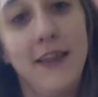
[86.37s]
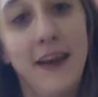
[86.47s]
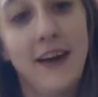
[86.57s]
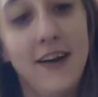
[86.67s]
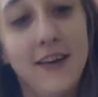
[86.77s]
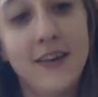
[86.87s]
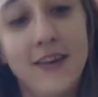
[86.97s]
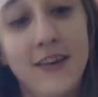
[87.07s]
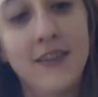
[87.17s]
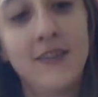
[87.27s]
there.
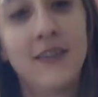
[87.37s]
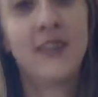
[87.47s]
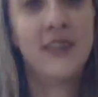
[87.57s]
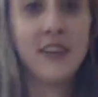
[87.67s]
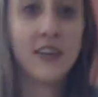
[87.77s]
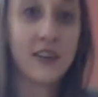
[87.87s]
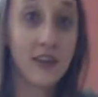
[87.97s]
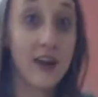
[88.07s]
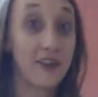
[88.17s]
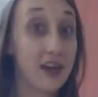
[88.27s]

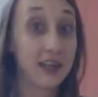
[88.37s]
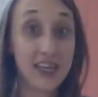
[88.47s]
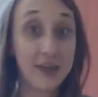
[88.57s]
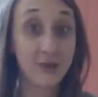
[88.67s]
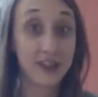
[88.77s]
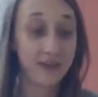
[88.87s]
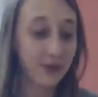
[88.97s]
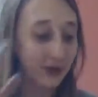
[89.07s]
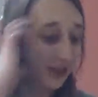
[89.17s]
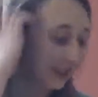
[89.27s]
I've got tables
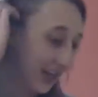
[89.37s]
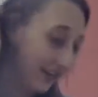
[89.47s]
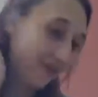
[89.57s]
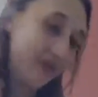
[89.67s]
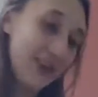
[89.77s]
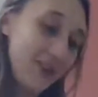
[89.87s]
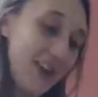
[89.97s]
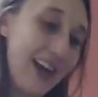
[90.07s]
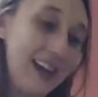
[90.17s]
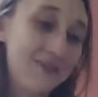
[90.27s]
everywhere today.
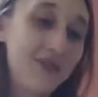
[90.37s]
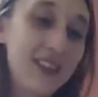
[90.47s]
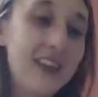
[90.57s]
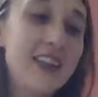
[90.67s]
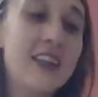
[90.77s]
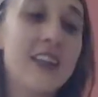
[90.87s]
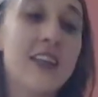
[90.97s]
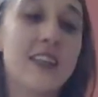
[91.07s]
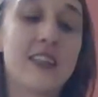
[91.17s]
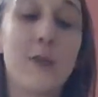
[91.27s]
Okay.
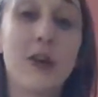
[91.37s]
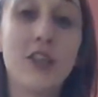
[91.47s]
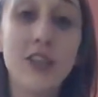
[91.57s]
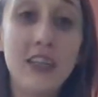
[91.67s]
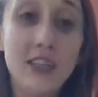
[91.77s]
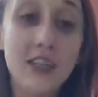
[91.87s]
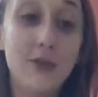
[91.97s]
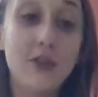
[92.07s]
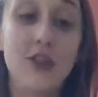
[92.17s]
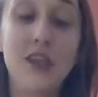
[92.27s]
So what you need to
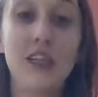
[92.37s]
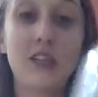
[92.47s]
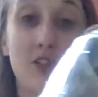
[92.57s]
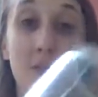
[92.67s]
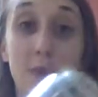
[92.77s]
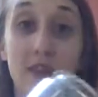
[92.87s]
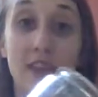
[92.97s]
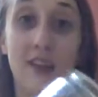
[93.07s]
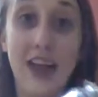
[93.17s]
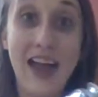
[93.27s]
do is you need to start with
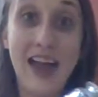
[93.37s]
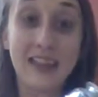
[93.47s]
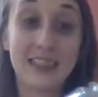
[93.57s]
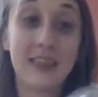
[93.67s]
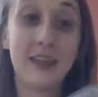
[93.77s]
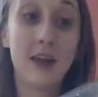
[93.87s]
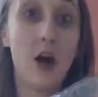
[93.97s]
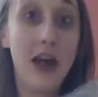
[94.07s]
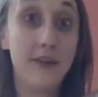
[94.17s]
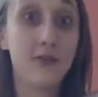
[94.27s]
glass.
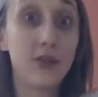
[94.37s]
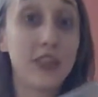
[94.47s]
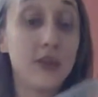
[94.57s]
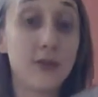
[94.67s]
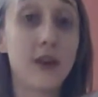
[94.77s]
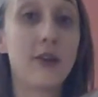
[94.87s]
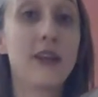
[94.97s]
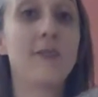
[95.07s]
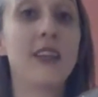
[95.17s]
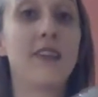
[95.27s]
Every
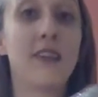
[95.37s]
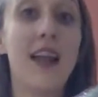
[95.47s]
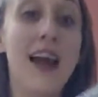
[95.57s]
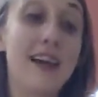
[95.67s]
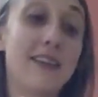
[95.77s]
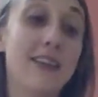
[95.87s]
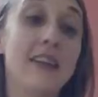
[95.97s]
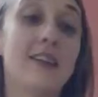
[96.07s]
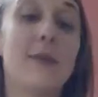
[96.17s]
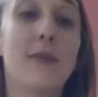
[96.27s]
terrarium needs glass. It
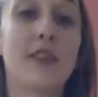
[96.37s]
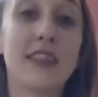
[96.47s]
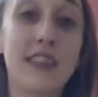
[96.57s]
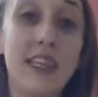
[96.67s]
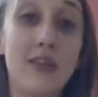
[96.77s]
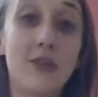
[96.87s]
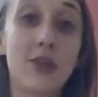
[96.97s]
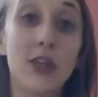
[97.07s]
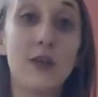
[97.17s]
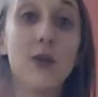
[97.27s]
needs to be able to see
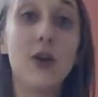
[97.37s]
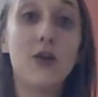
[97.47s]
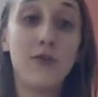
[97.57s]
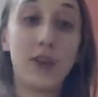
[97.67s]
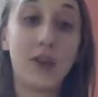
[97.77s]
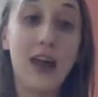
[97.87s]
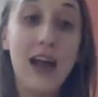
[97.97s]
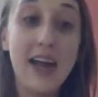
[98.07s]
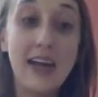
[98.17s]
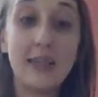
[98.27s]
through for
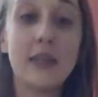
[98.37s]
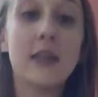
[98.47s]
light